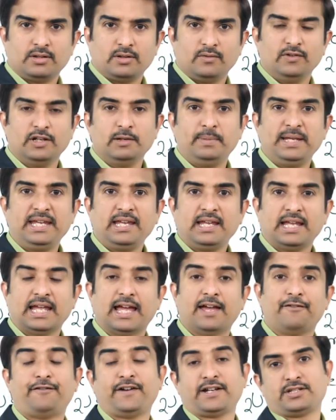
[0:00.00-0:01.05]
will be
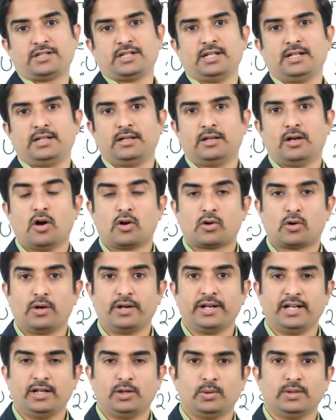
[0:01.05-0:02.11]
affected
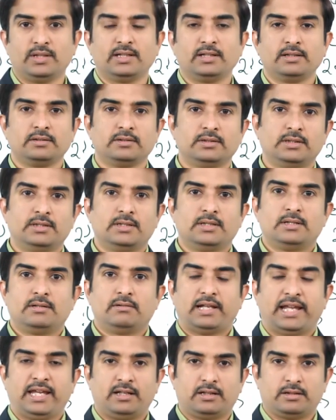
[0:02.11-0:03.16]
according to the
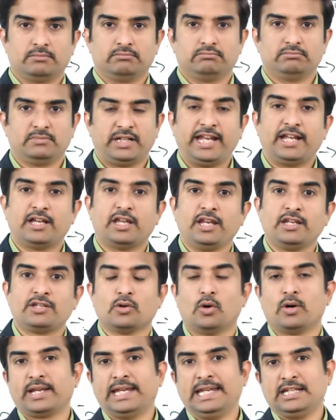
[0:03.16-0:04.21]
like decrease
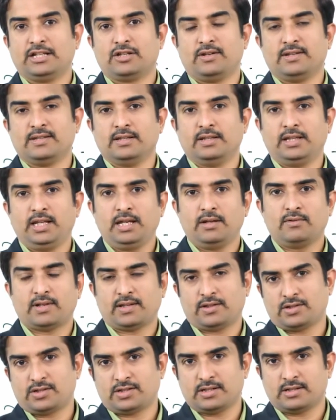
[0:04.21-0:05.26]
or increase in the
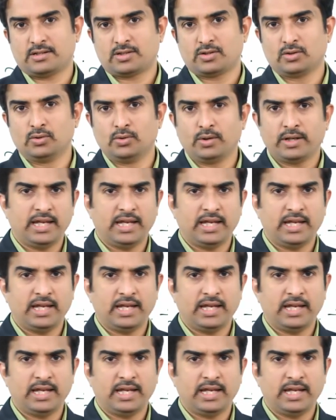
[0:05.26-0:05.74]
resistance. So